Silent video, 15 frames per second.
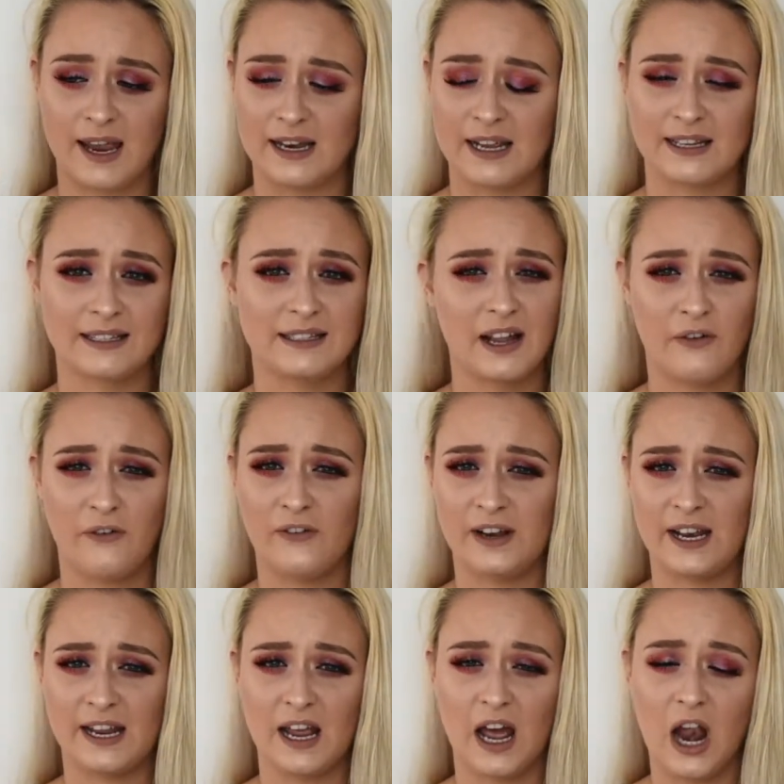and it's
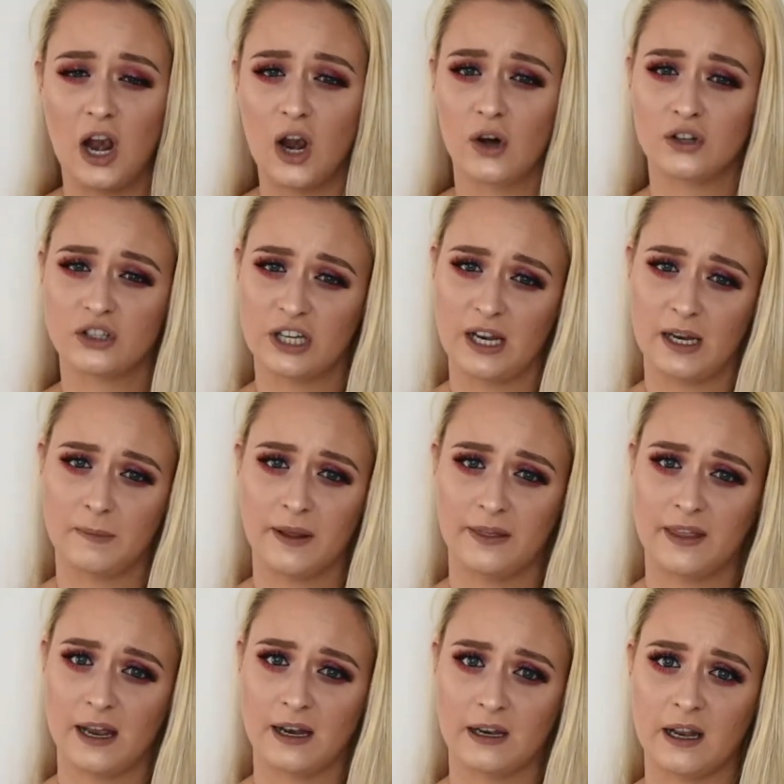definitely a lot cheaper
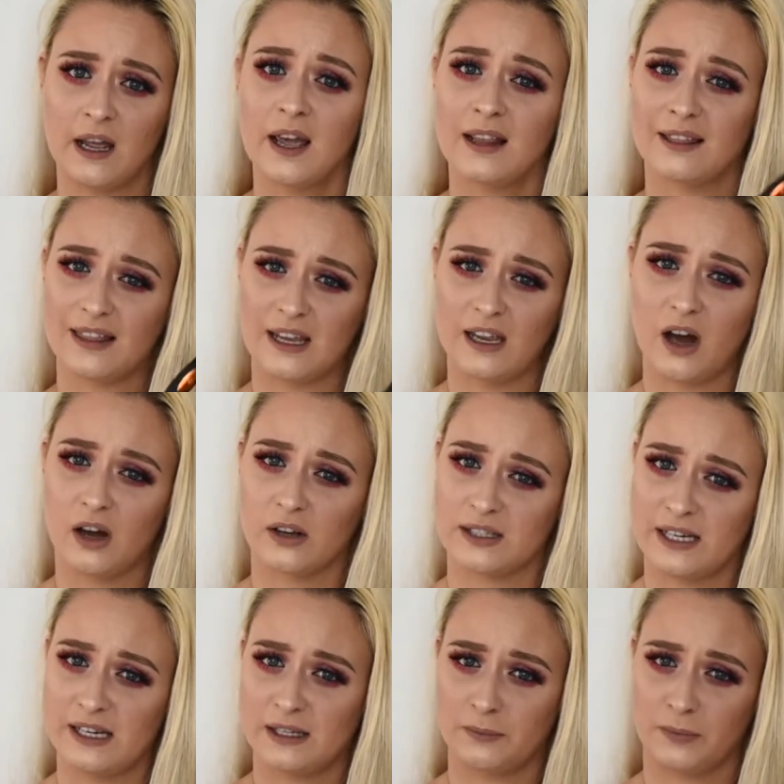than the
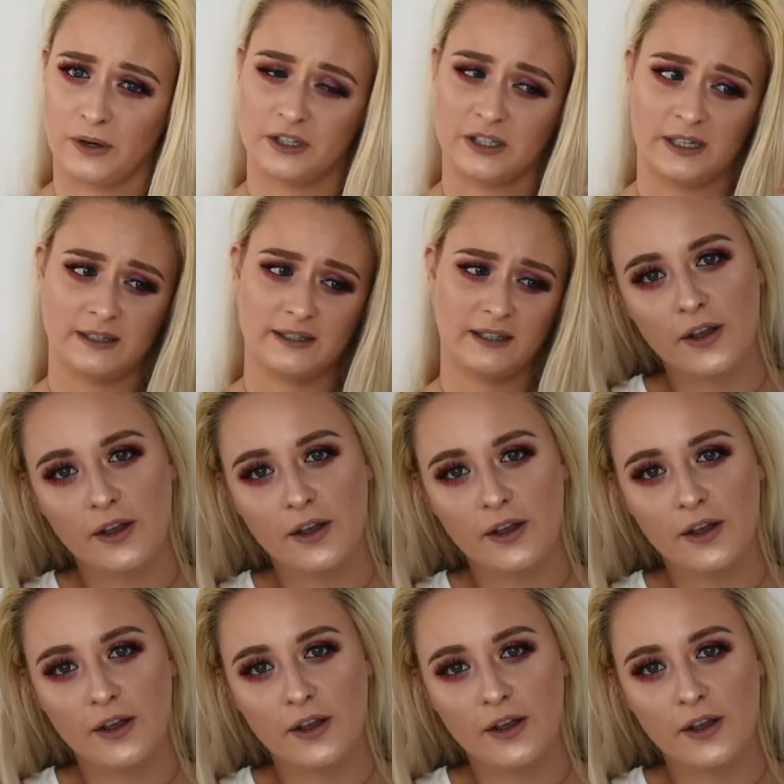artiste brushes.